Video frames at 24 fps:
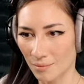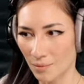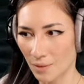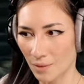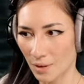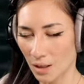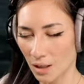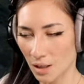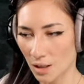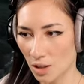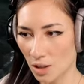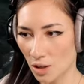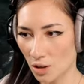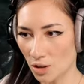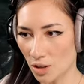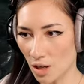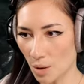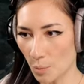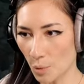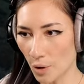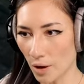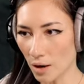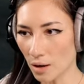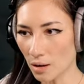He's here
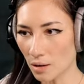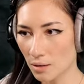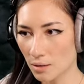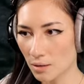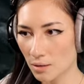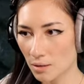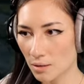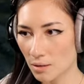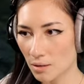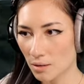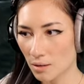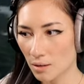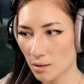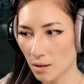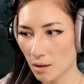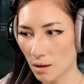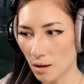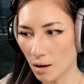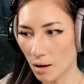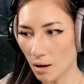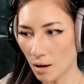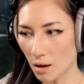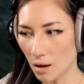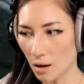somewhere?
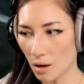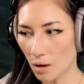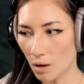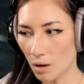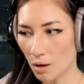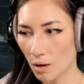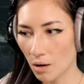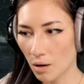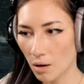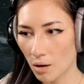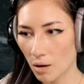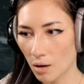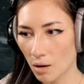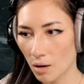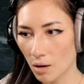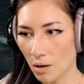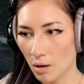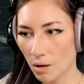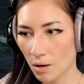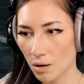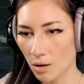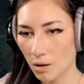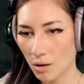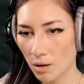Uh-oh.
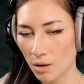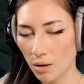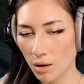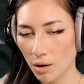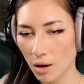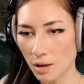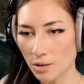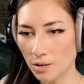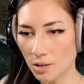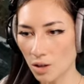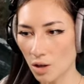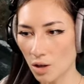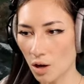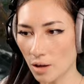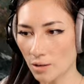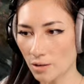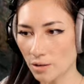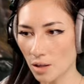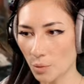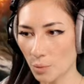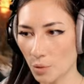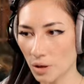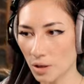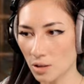Has he gone
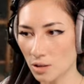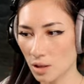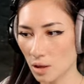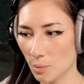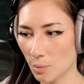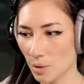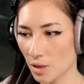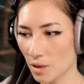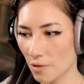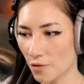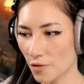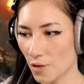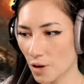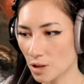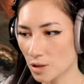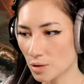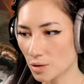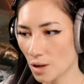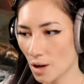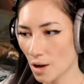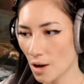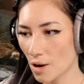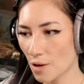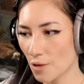somewhere? He's gonna be the first-
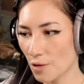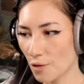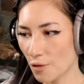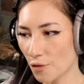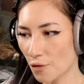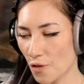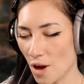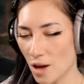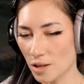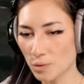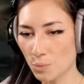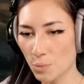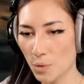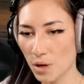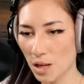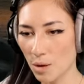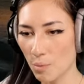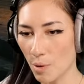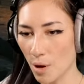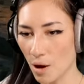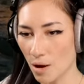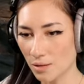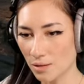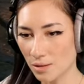the first mini
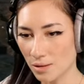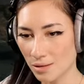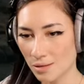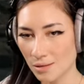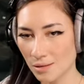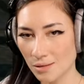boss.